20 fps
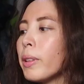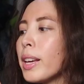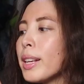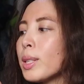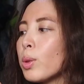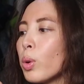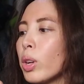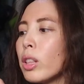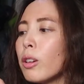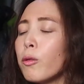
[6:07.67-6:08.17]

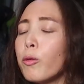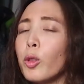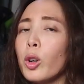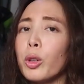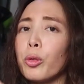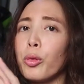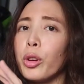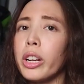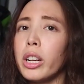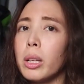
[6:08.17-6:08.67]
place where the
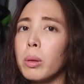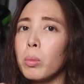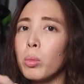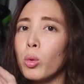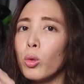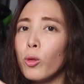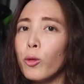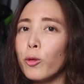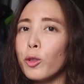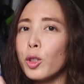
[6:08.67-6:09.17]
foot really
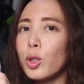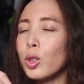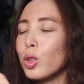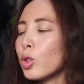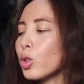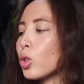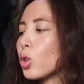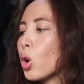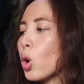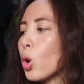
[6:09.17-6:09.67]

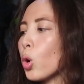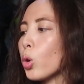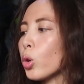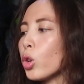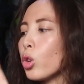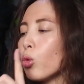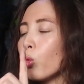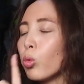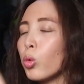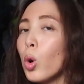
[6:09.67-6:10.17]
moves, so
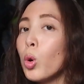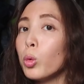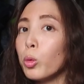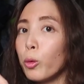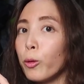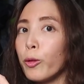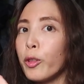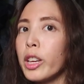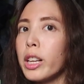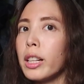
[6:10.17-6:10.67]
you
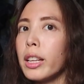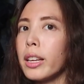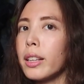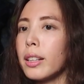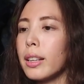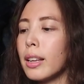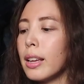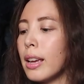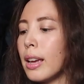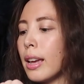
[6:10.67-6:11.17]
won't feel
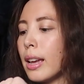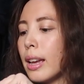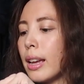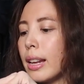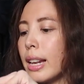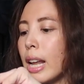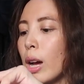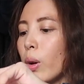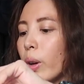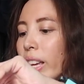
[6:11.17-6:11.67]
it.
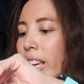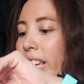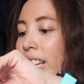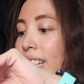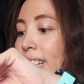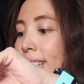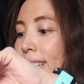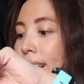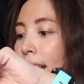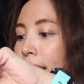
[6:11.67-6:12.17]
Now,
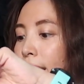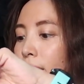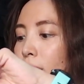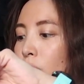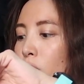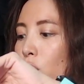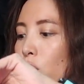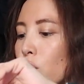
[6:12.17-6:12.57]
inside the